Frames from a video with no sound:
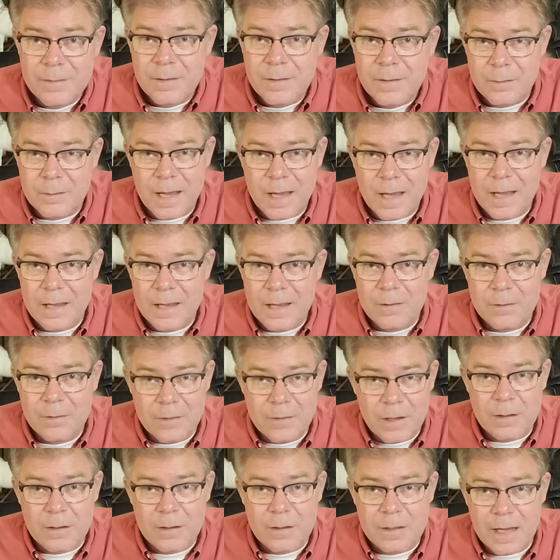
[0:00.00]
Okay,
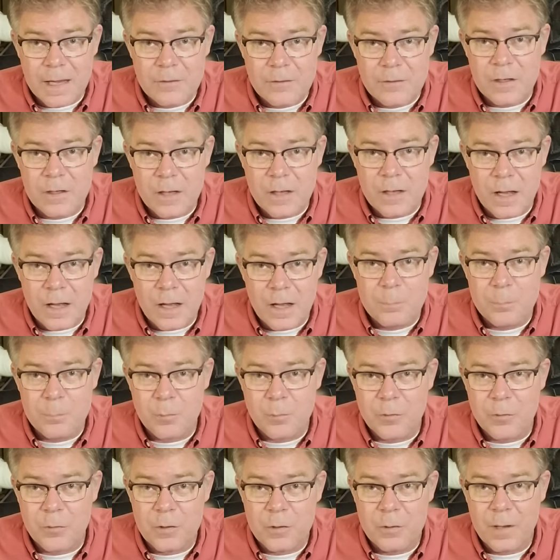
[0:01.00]
they're catching up
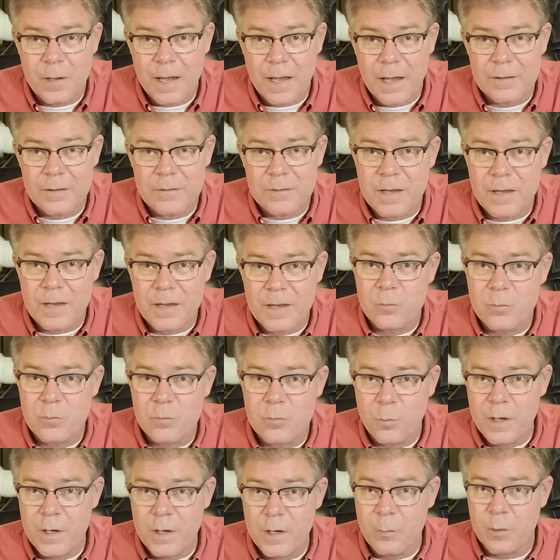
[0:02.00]
with the United States.
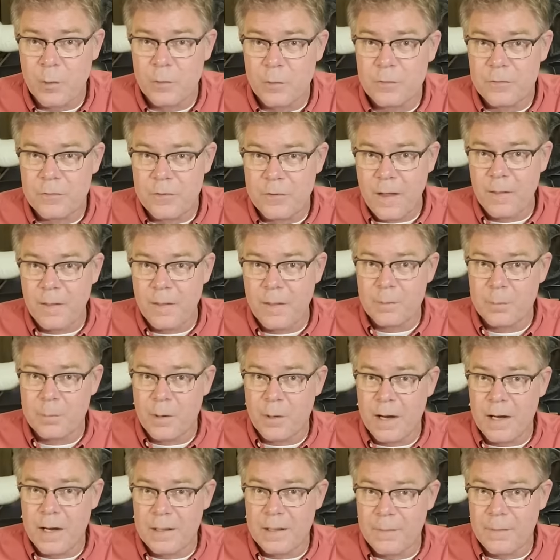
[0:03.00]
We were
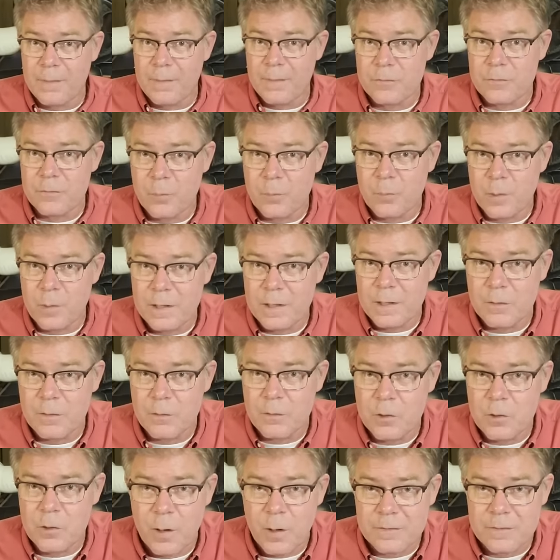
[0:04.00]
celebrating last week that
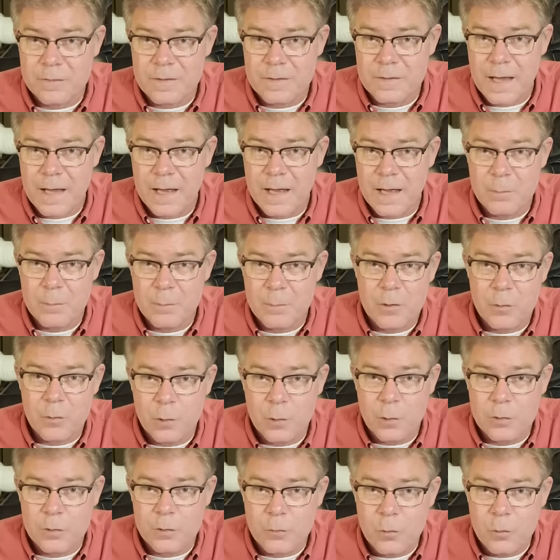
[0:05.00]
the US economy
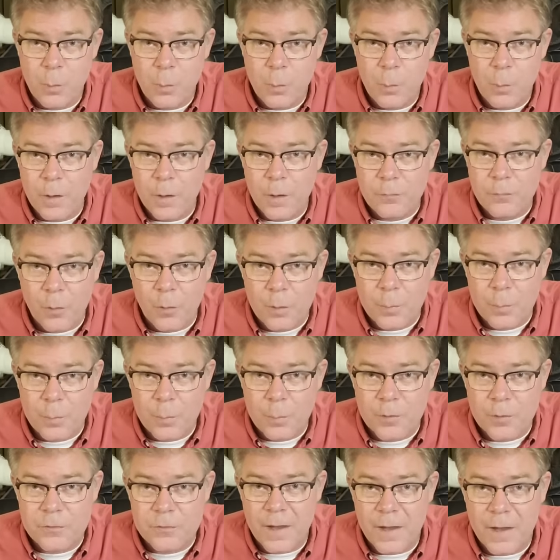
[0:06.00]
grew at
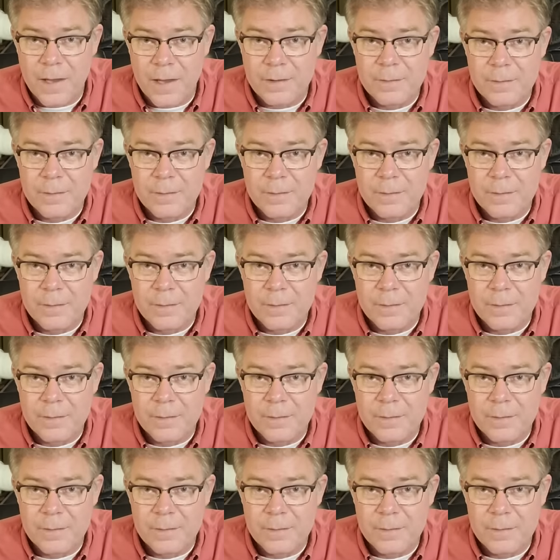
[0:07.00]
2.4%.